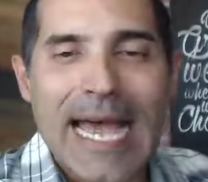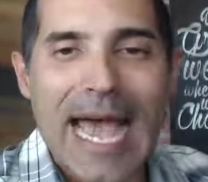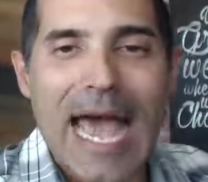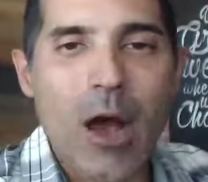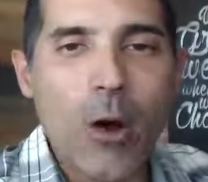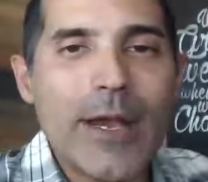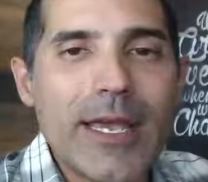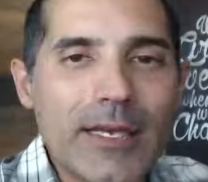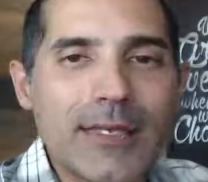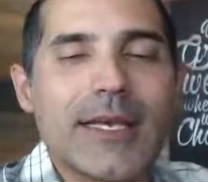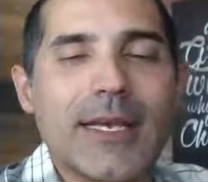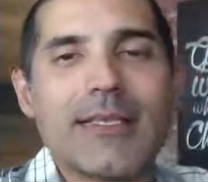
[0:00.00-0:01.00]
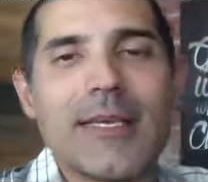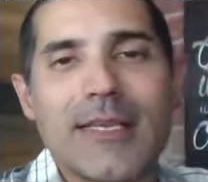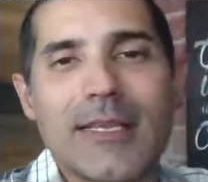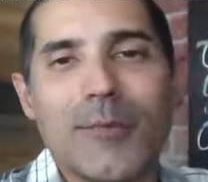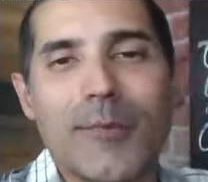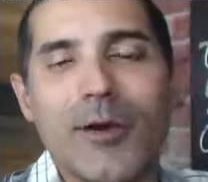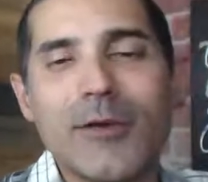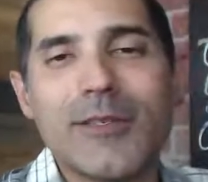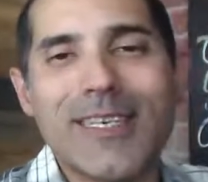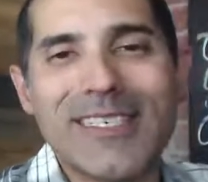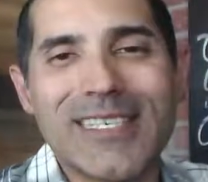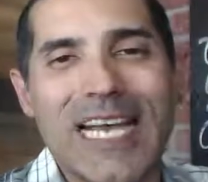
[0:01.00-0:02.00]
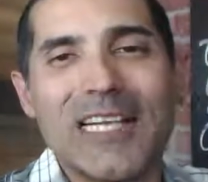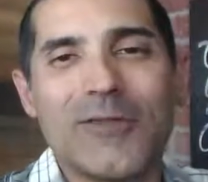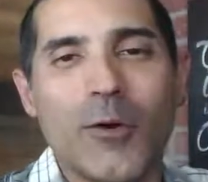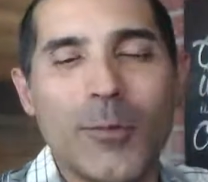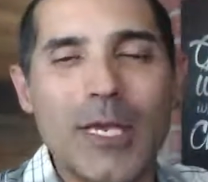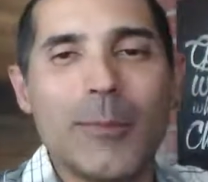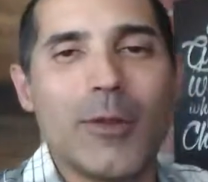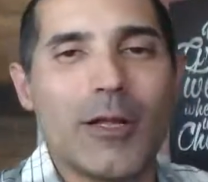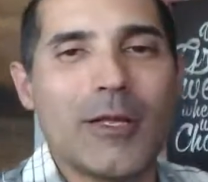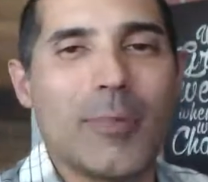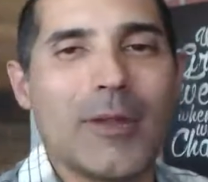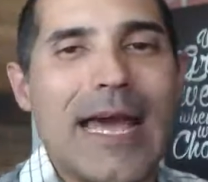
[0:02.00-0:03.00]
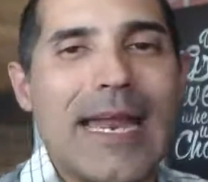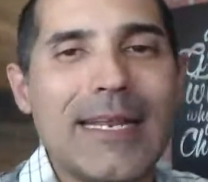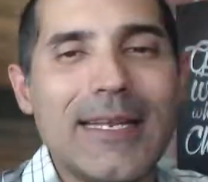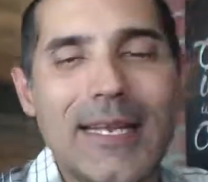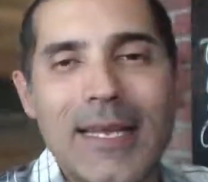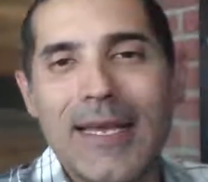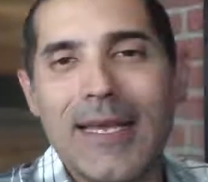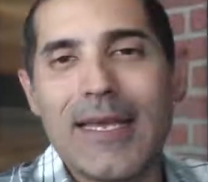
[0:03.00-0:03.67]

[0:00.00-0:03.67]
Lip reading: How is it that the most successful people on the planet